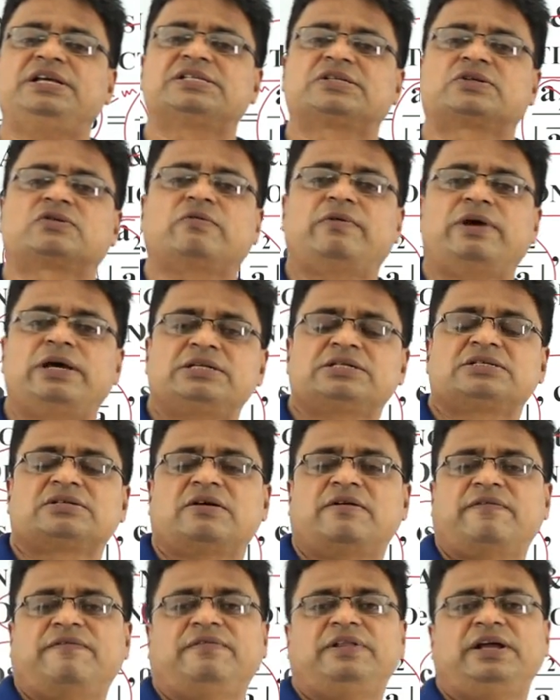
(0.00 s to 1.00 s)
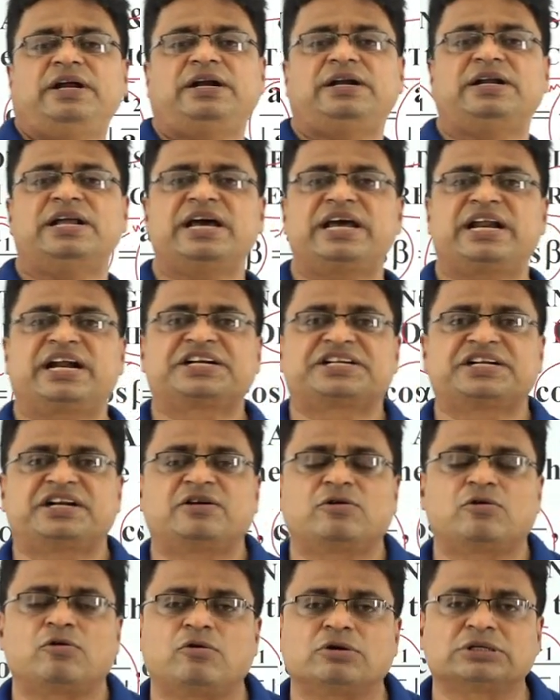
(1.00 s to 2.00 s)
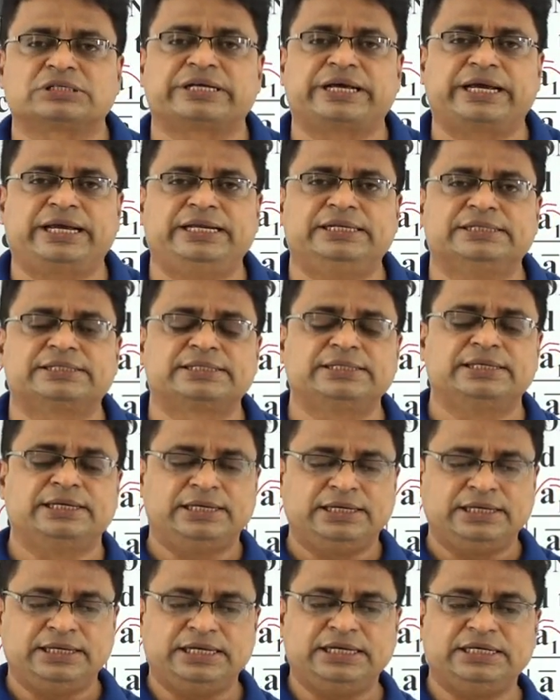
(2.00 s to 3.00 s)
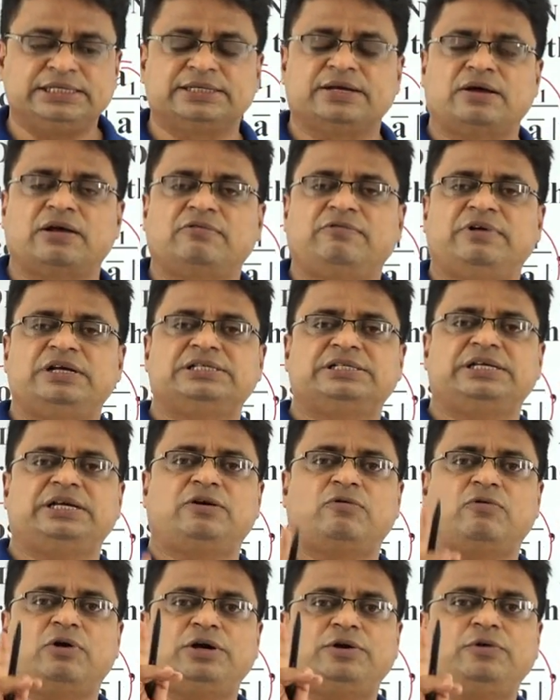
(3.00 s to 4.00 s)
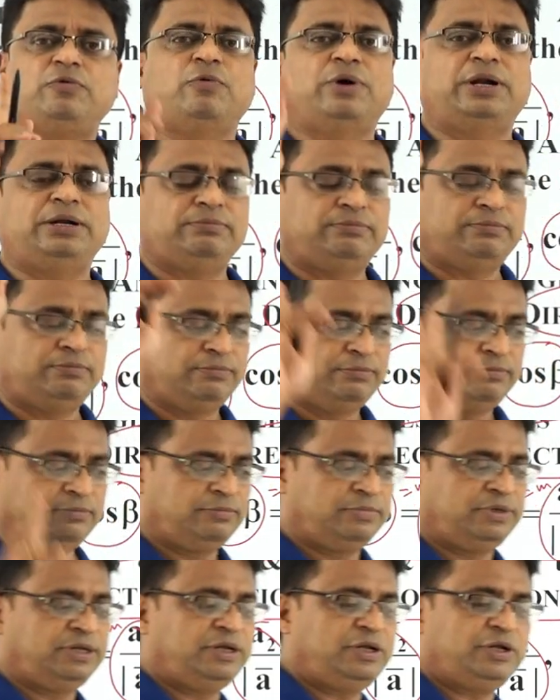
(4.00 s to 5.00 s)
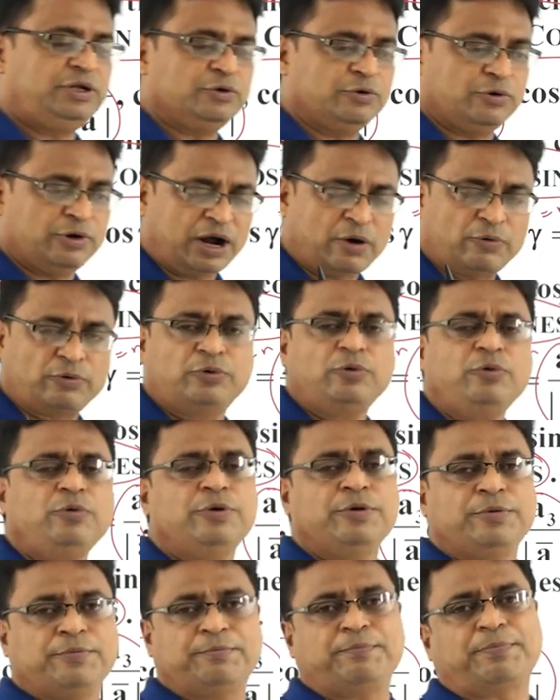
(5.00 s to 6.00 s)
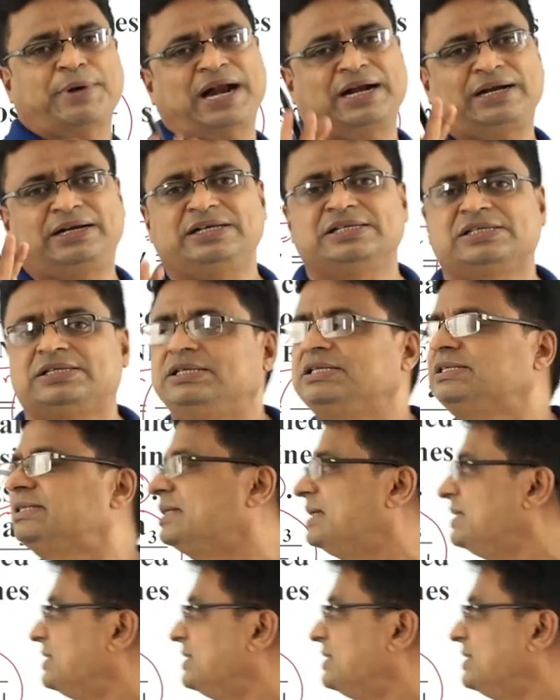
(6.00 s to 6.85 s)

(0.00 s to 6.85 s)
the squares of the direction cosines is always equal to 1. You have to practice this